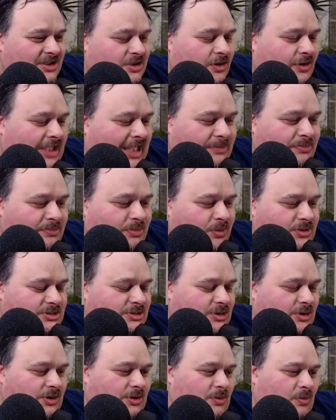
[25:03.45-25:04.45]
Your keyboard's
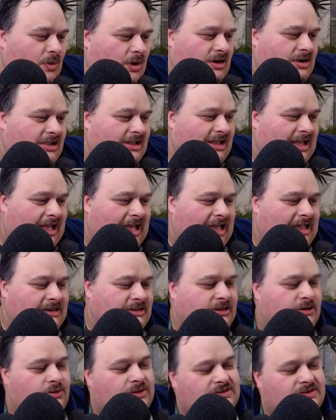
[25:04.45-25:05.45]
going to work, and
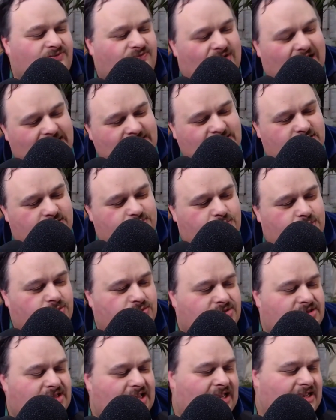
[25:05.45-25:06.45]
it's faster
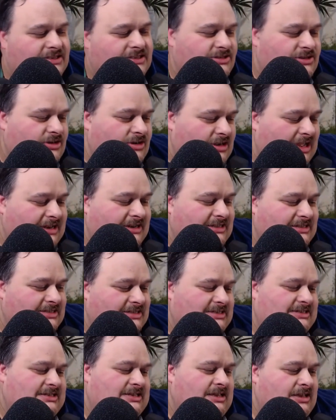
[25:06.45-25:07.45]
processor, and
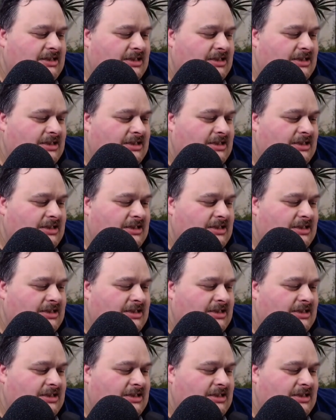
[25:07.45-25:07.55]
it's